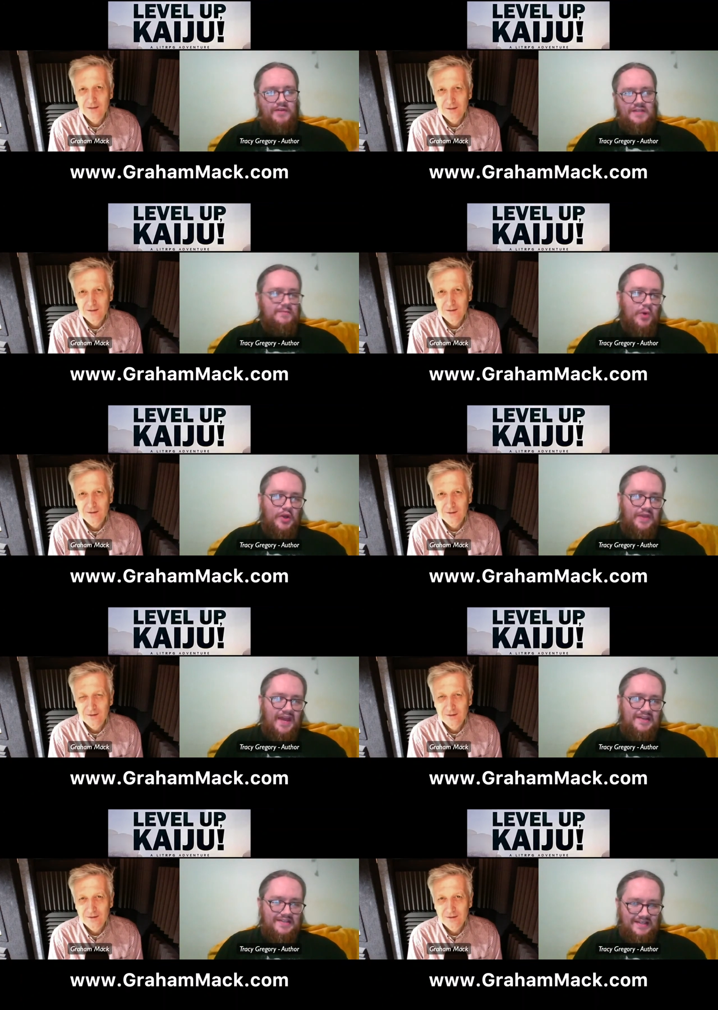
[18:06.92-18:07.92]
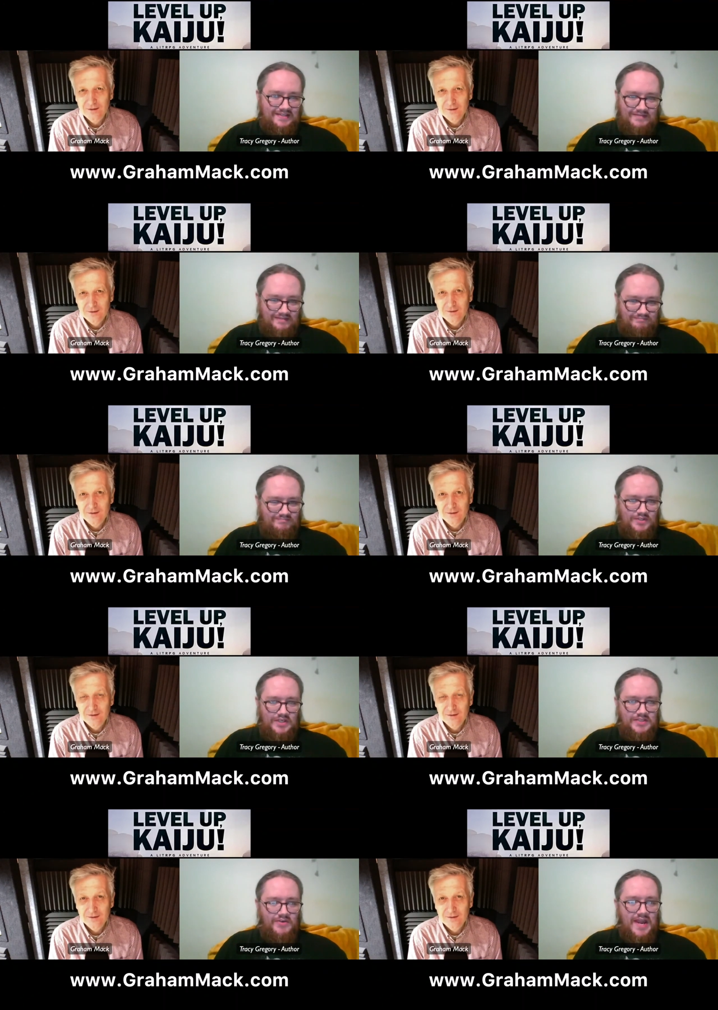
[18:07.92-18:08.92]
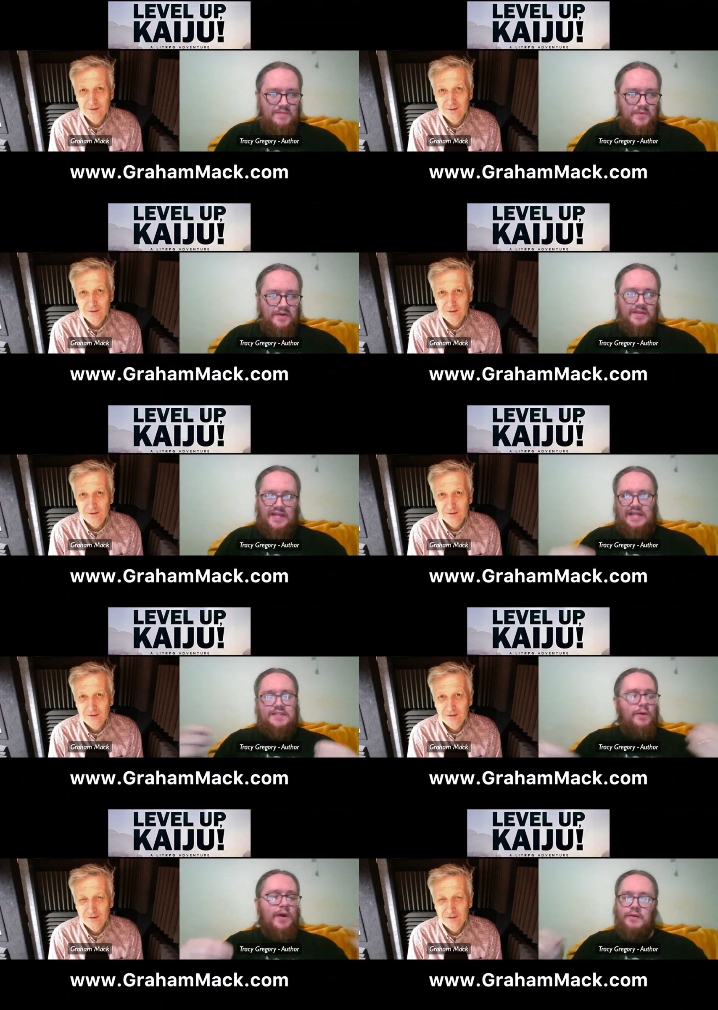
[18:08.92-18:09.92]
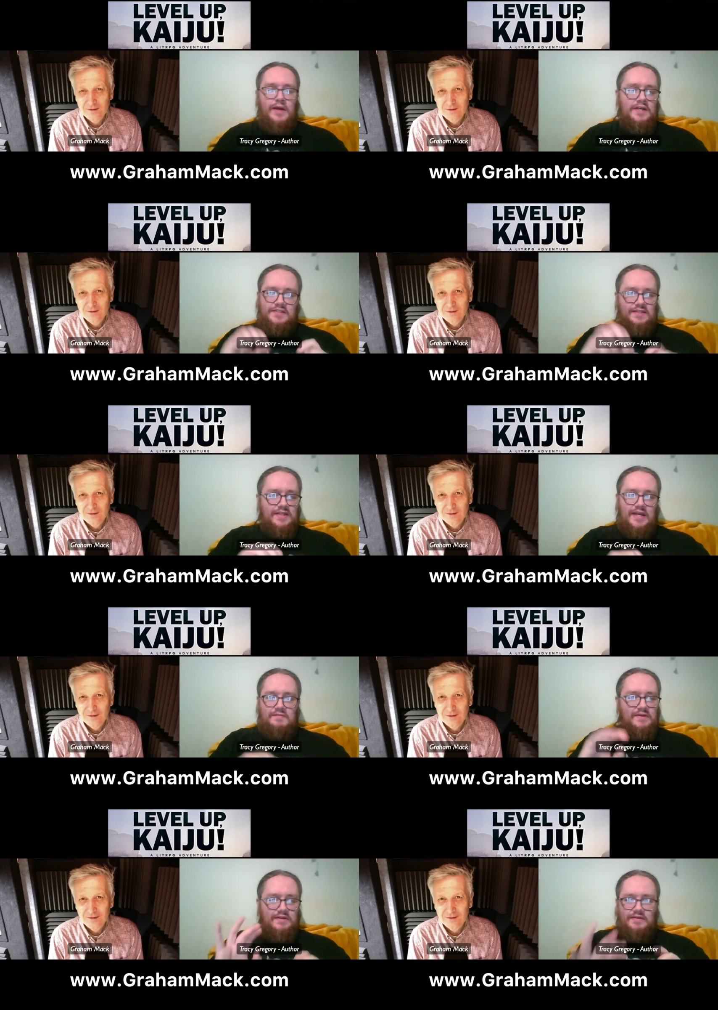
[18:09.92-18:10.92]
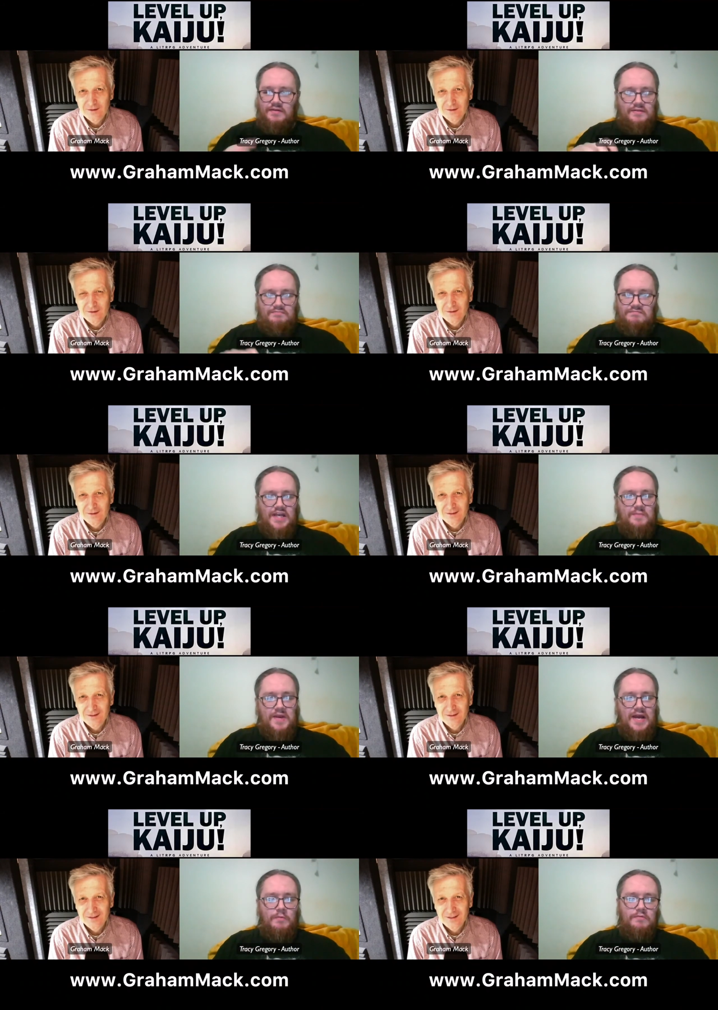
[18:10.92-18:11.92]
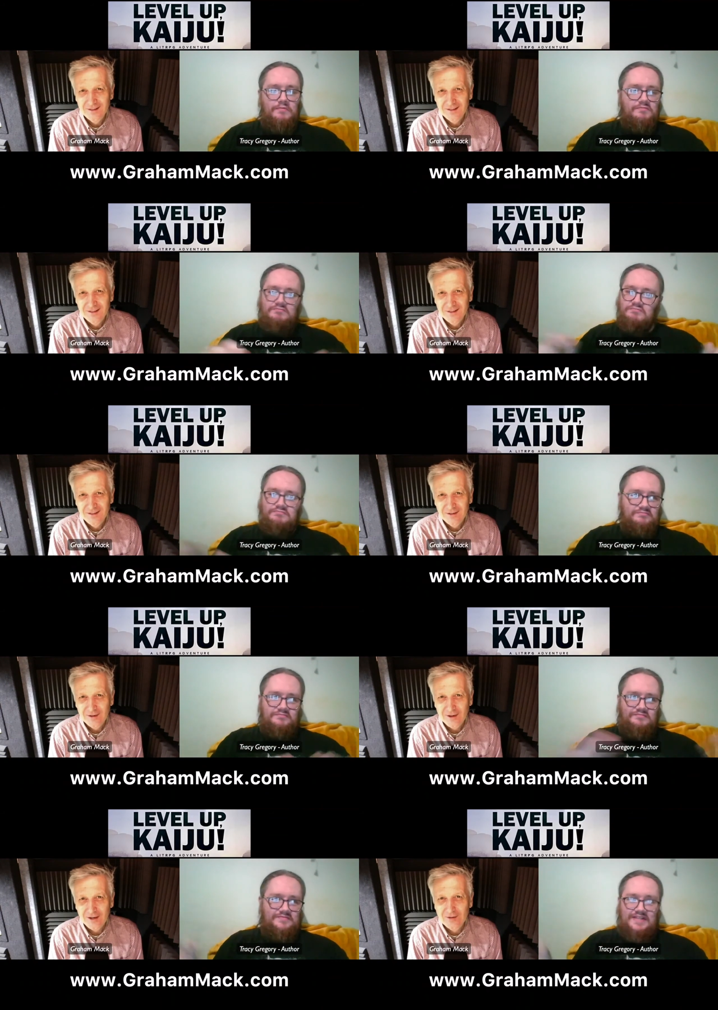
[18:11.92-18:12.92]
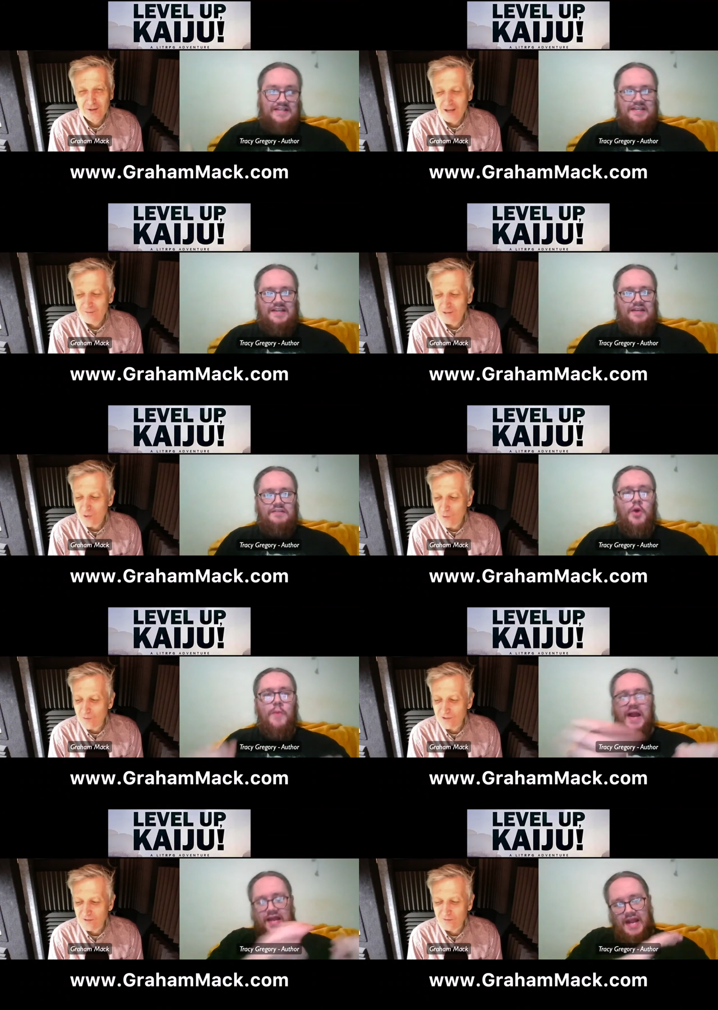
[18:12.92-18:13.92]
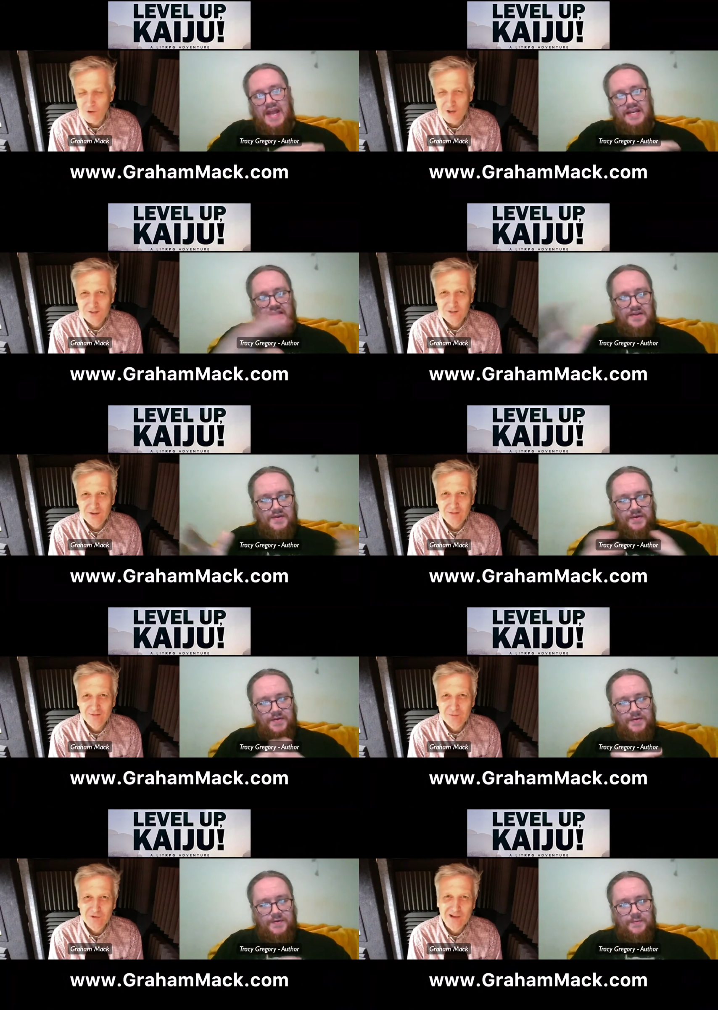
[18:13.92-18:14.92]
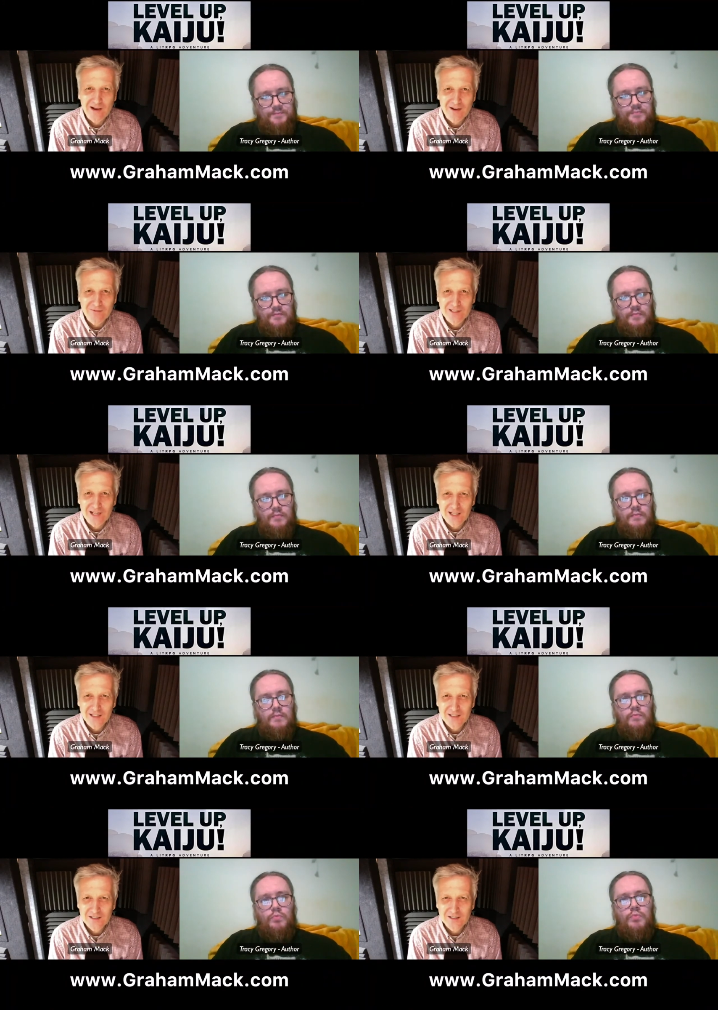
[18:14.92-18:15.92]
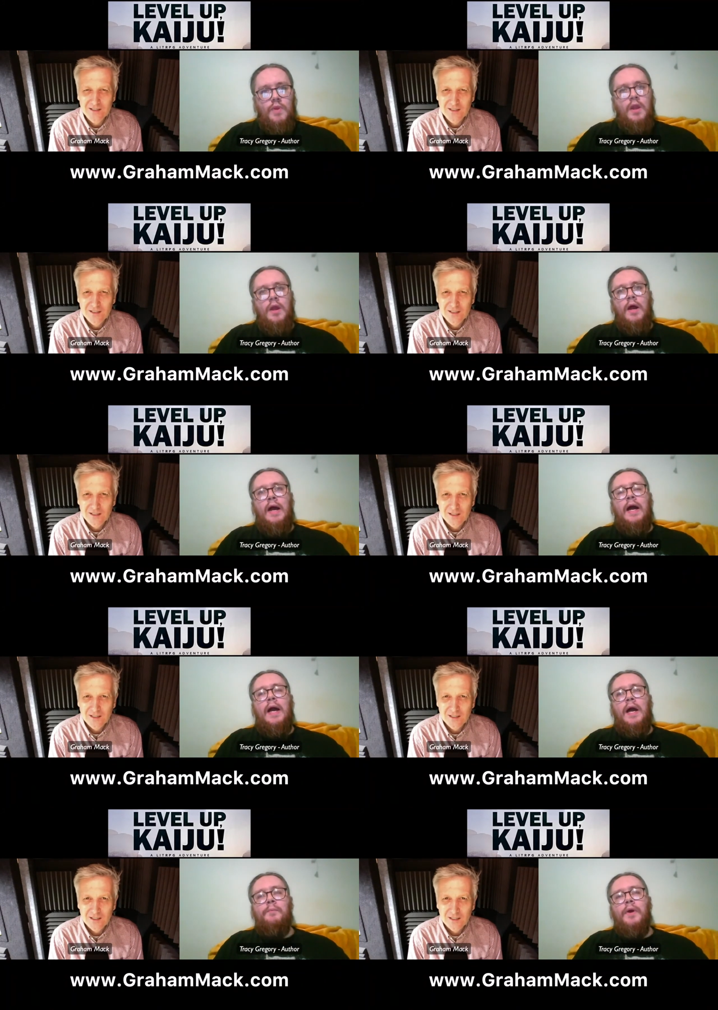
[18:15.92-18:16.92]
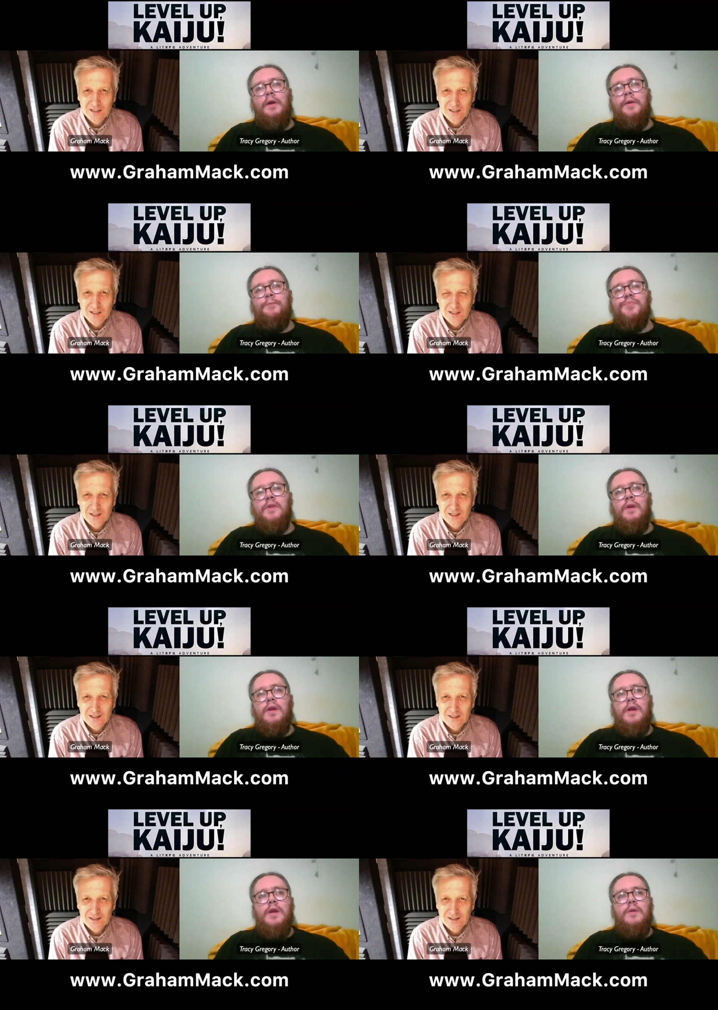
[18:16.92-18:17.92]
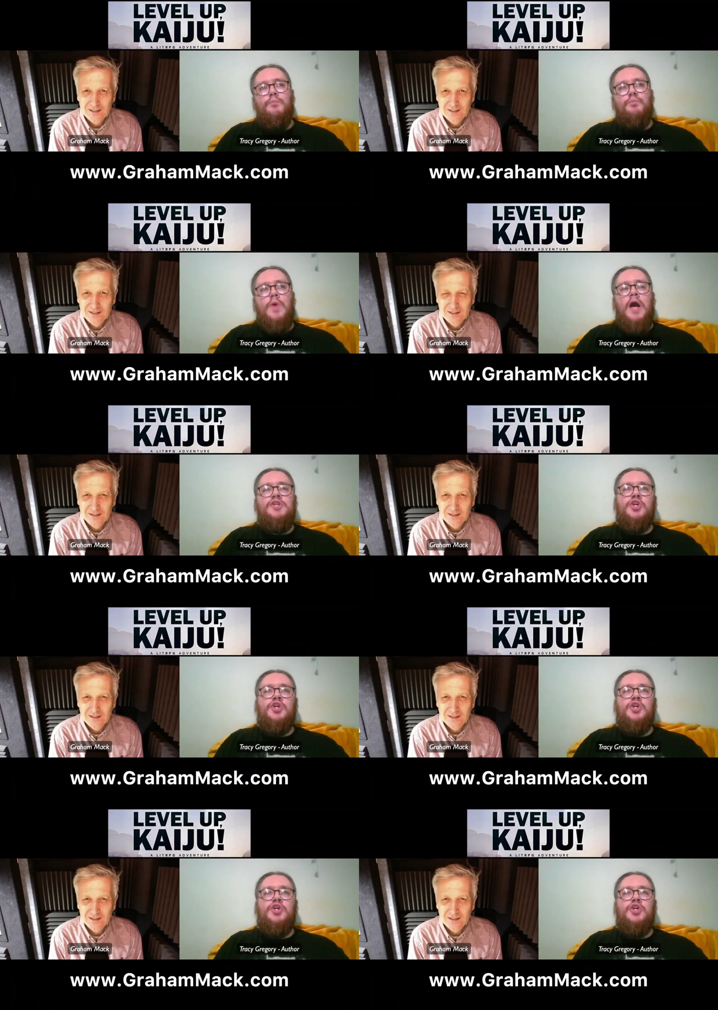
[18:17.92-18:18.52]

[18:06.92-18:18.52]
Speaker 1: whatever gets the book at the end, it gets is great, but that, that's how I do it. I just sit there, type it out.
Speaker 2: And do you have it, a quota of words you have to put out every day?
Speaker 1: Um, I